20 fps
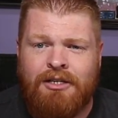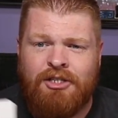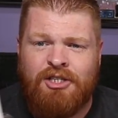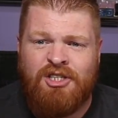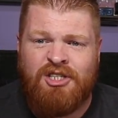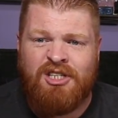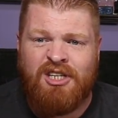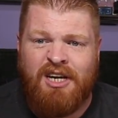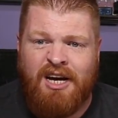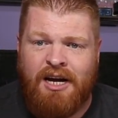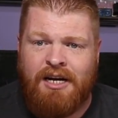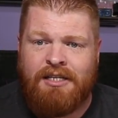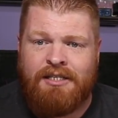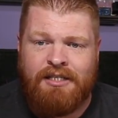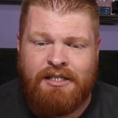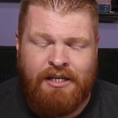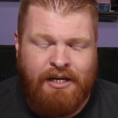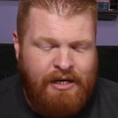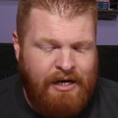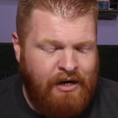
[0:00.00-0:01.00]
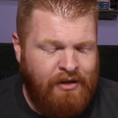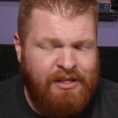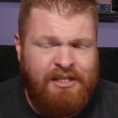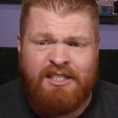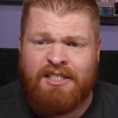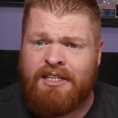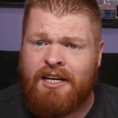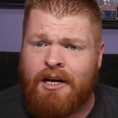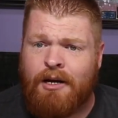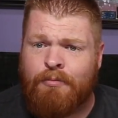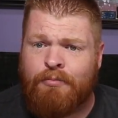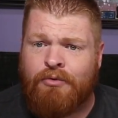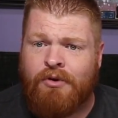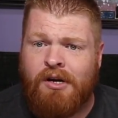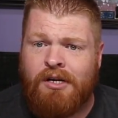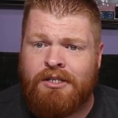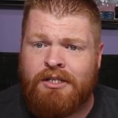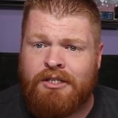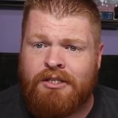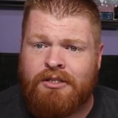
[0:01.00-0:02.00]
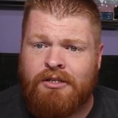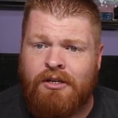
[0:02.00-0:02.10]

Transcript: just to kind of see how the setup process